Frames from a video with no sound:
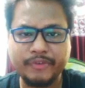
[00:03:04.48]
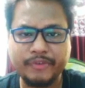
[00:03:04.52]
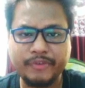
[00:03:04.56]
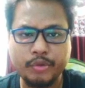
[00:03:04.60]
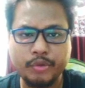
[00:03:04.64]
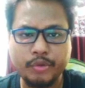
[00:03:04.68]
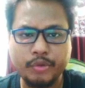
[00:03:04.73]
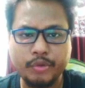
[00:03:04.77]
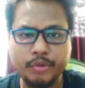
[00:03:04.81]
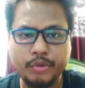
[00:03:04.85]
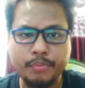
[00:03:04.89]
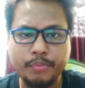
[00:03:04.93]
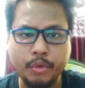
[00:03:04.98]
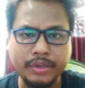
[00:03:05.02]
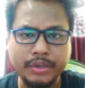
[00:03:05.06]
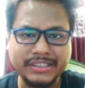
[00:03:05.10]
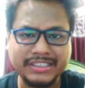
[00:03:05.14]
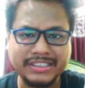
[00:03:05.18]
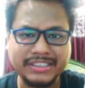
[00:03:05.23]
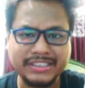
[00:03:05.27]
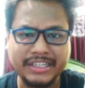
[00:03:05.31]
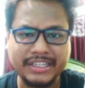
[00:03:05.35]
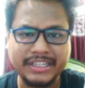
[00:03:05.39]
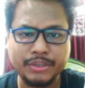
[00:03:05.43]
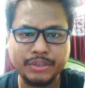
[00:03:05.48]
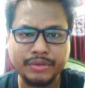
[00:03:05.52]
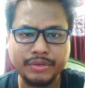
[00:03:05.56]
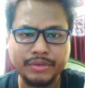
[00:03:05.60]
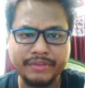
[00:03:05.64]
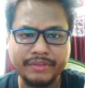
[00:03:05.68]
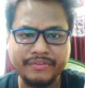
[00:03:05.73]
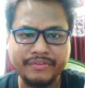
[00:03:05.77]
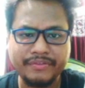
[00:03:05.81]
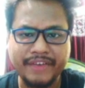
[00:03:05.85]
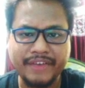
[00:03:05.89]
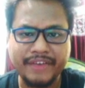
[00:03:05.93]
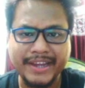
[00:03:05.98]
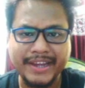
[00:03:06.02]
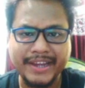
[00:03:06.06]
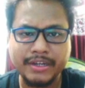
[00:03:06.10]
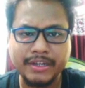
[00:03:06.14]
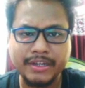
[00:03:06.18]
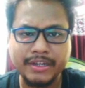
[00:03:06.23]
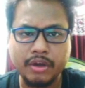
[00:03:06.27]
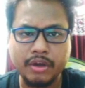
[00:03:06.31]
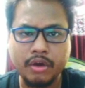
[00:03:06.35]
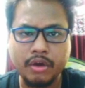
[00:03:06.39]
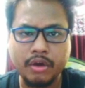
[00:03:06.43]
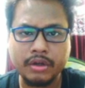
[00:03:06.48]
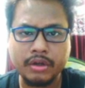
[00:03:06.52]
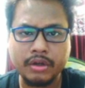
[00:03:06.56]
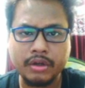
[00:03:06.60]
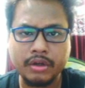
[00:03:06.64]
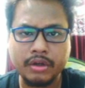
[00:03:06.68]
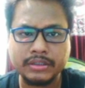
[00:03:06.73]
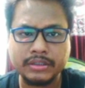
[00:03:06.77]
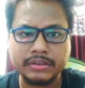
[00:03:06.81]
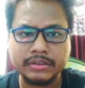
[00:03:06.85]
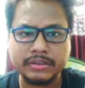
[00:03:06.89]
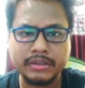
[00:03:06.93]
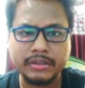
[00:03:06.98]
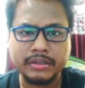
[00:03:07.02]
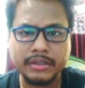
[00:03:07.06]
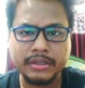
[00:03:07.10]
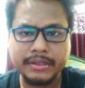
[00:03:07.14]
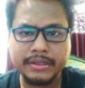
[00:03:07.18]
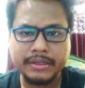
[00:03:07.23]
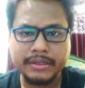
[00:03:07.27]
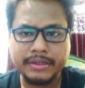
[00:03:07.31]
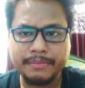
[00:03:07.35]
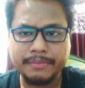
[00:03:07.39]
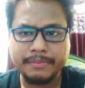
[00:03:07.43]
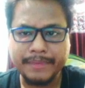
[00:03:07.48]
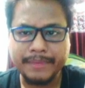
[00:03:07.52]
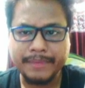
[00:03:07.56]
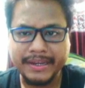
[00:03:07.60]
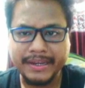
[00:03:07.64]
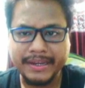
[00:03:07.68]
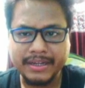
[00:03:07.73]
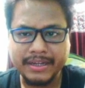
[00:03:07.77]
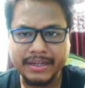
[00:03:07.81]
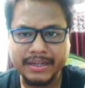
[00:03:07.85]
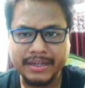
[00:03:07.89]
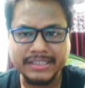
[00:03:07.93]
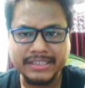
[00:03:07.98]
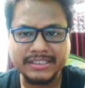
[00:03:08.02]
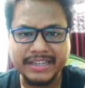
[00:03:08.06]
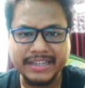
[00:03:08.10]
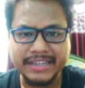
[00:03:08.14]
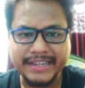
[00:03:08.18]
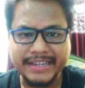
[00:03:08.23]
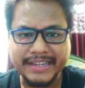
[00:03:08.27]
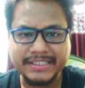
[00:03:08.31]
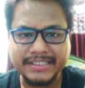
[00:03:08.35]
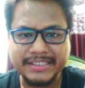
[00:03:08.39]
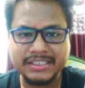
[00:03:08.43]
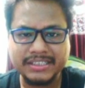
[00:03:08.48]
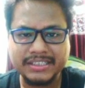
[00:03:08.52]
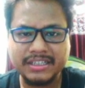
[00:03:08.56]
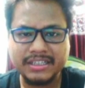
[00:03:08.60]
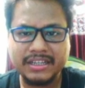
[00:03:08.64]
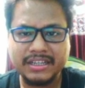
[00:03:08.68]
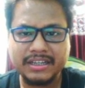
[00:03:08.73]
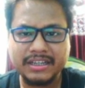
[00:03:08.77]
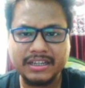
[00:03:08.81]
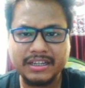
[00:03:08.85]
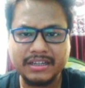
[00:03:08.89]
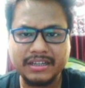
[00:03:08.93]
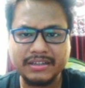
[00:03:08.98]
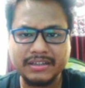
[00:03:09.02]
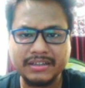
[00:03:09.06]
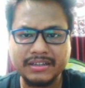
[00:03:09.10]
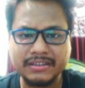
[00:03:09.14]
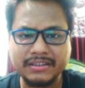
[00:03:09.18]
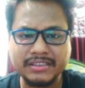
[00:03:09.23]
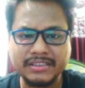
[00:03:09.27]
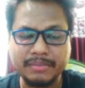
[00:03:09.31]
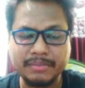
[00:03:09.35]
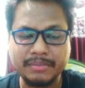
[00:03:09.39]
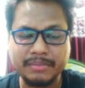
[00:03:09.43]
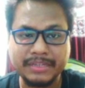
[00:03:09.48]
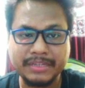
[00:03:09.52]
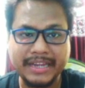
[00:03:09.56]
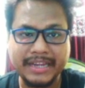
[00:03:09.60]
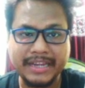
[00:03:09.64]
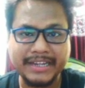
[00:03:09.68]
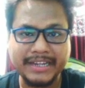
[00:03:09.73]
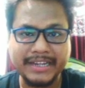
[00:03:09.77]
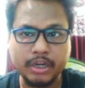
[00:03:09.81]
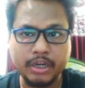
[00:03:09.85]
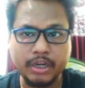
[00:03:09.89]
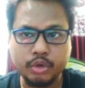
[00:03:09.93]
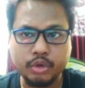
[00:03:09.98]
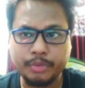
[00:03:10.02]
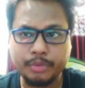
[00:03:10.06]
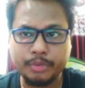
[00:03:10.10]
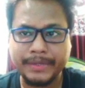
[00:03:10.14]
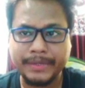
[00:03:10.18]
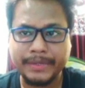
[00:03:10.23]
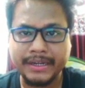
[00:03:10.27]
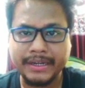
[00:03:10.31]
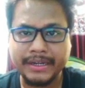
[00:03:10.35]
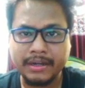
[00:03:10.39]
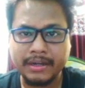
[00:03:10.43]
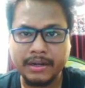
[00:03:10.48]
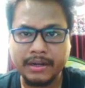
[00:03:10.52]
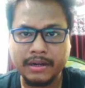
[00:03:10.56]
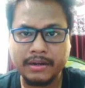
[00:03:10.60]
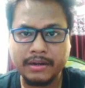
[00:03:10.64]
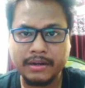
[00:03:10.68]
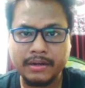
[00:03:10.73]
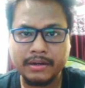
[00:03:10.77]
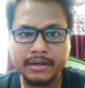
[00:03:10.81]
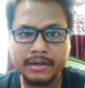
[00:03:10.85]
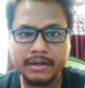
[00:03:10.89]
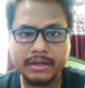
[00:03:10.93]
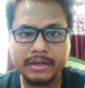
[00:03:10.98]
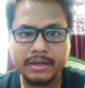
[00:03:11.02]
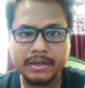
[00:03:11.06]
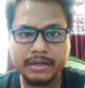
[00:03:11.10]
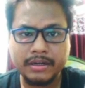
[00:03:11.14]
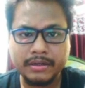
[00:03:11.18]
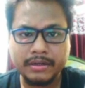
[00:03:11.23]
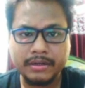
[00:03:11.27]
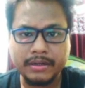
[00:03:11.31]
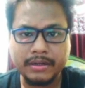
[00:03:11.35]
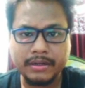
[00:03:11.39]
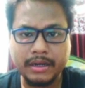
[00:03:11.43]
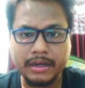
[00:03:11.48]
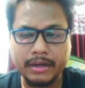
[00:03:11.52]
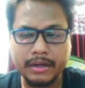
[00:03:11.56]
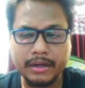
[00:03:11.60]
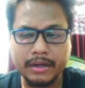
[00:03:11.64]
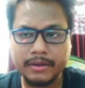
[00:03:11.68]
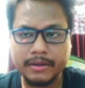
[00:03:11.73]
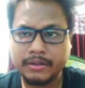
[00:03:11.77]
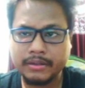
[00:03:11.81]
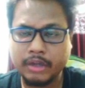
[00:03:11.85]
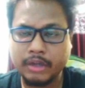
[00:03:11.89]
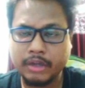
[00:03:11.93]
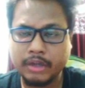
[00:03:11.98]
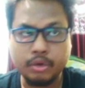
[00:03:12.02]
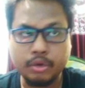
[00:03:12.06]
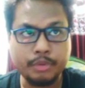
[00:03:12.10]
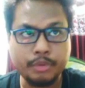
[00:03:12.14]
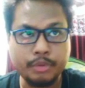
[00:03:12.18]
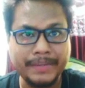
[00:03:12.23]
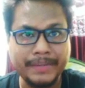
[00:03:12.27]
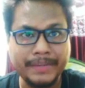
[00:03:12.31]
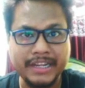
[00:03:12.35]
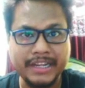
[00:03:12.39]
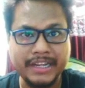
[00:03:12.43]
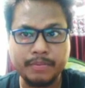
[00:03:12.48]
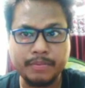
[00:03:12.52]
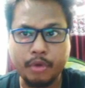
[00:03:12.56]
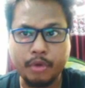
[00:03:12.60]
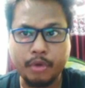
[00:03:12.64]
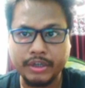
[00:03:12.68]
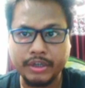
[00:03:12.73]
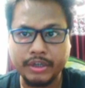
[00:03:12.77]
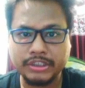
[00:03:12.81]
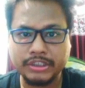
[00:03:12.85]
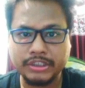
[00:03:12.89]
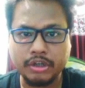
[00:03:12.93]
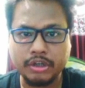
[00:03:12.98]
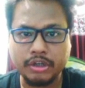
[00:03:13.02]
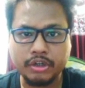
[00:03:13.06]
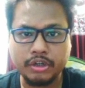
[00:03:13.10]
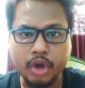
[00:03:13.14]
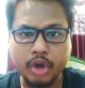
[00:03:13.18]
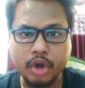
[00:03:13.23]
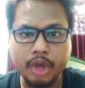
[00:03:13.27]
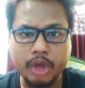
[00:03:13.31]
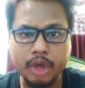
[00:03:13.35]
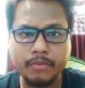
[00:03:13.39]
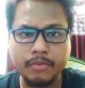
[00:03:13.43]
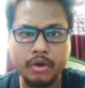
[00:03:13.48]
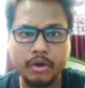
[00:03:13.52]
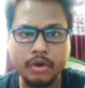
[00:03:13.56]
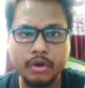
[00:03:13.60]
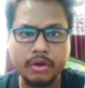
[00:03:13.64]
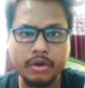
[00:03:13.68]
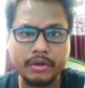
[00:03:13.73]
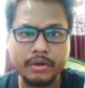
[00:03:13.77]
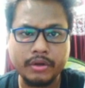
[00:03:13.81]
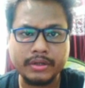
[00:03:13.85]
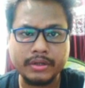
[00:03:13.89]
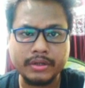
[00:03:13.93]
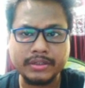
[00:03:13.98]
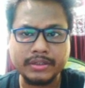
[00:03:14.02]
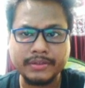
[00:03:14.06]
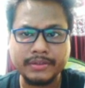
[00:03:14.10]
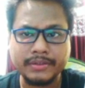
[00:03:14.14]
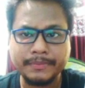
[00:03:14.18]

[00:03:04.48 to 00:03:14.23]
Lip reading: bonuses that you can find on PLR sites, something like downloadplrproducts.com or